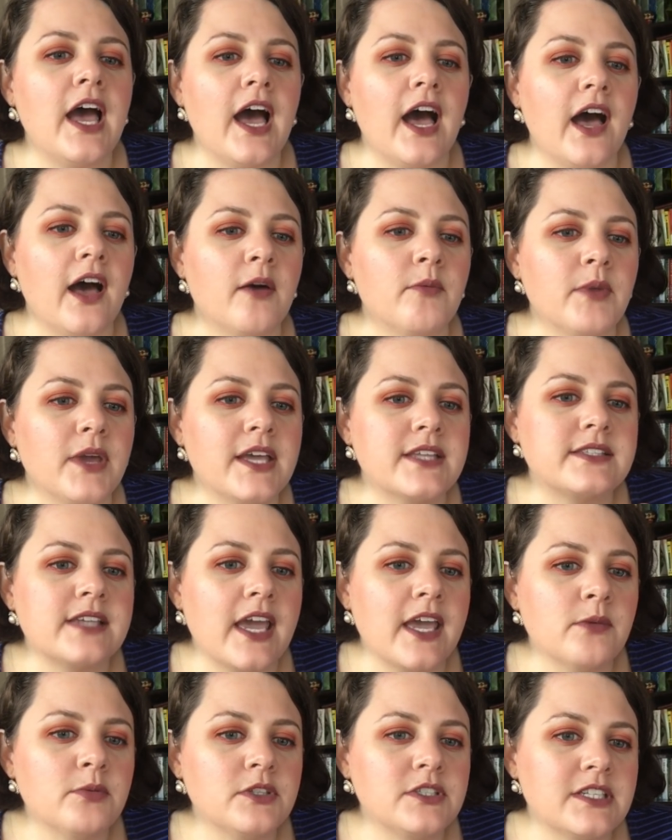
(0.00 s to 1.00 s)
Um, it's
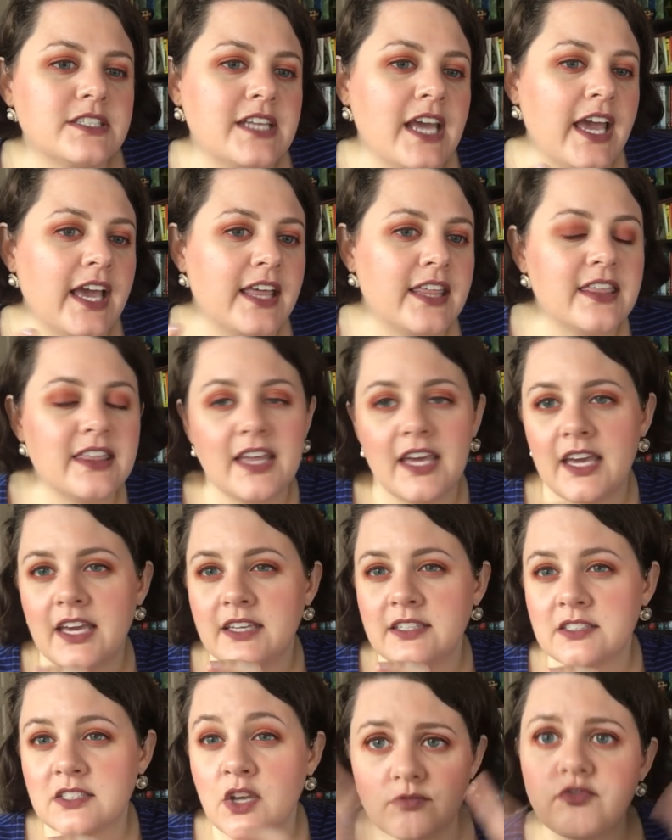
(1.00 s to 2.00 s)
able to take
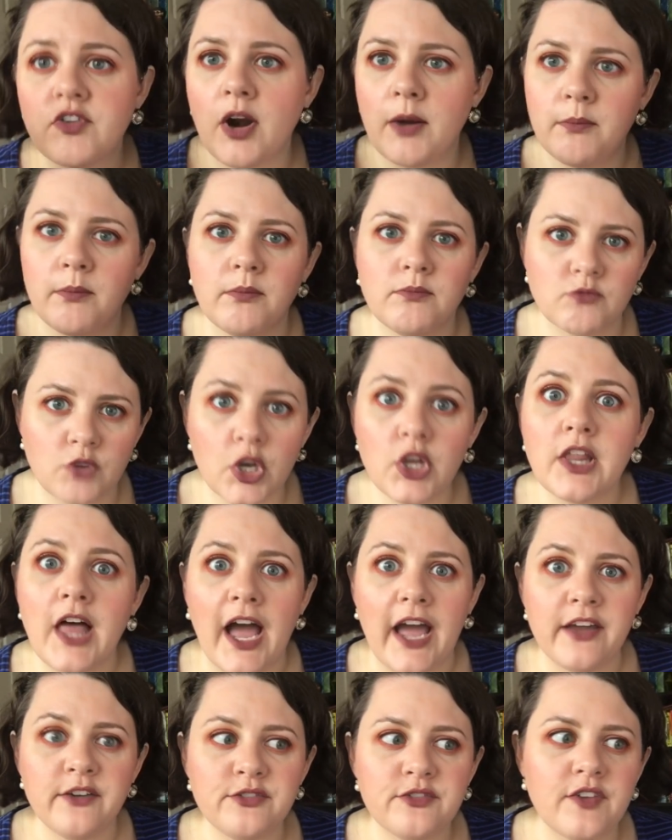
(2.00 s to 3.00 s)
things from real
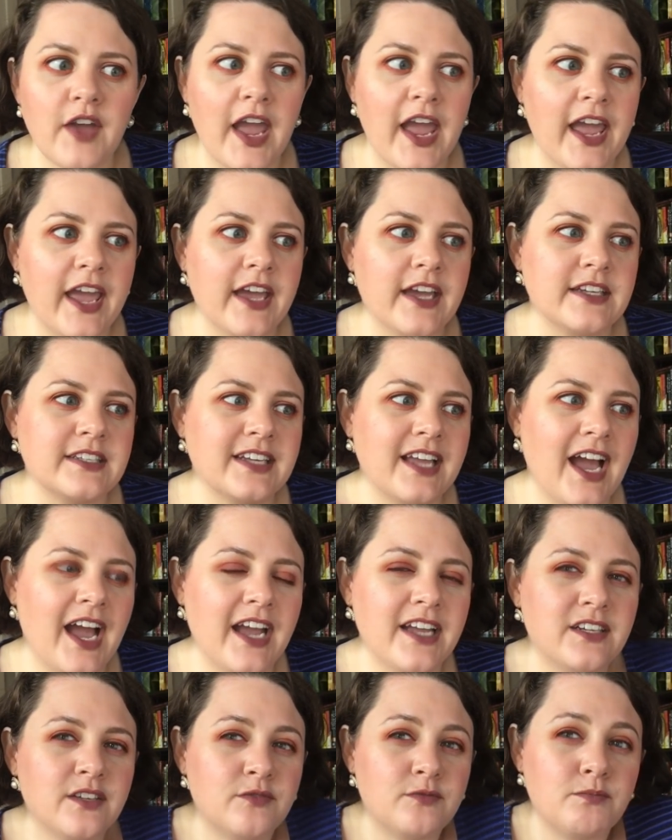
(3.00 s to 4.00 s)
life and
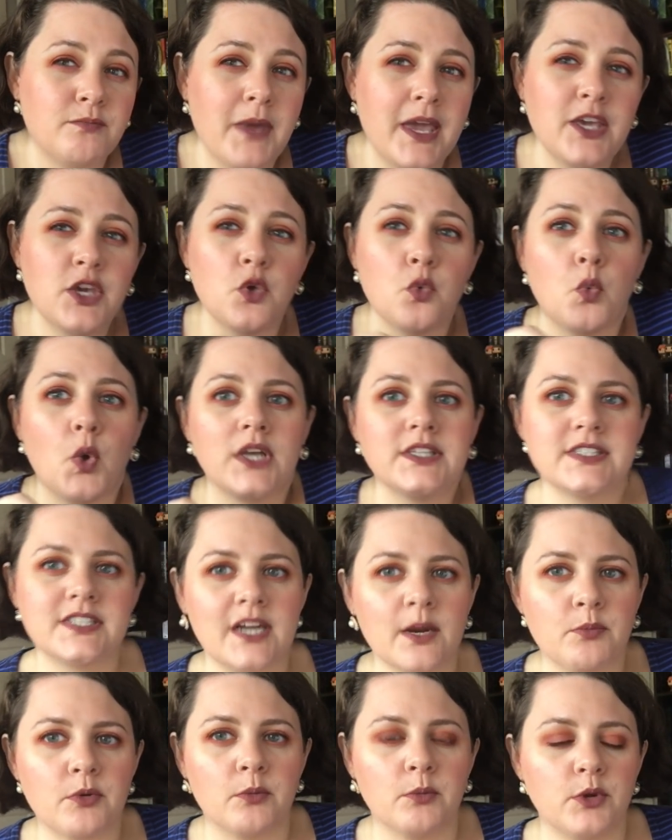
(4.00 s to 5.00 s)
kind of make you one
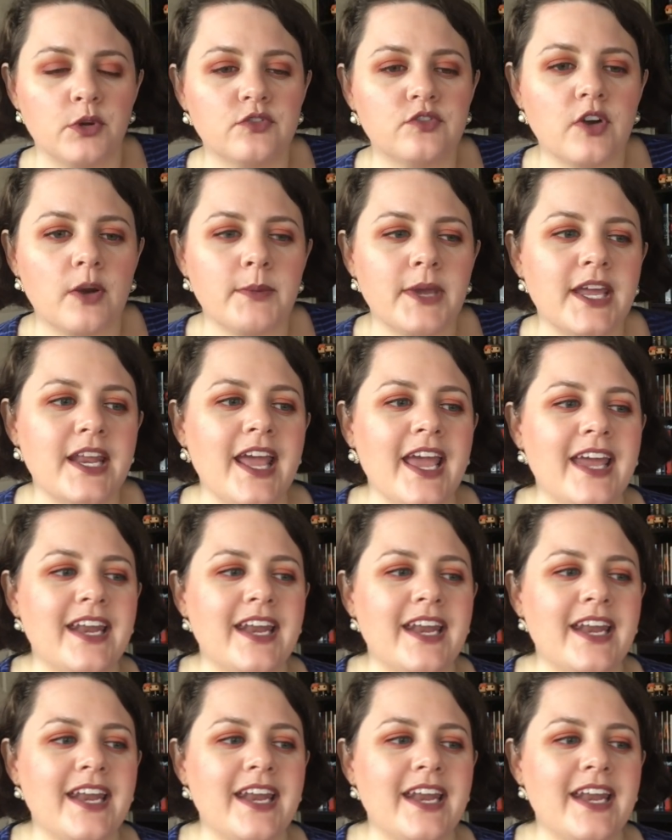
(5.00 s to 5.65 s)
step removed from it.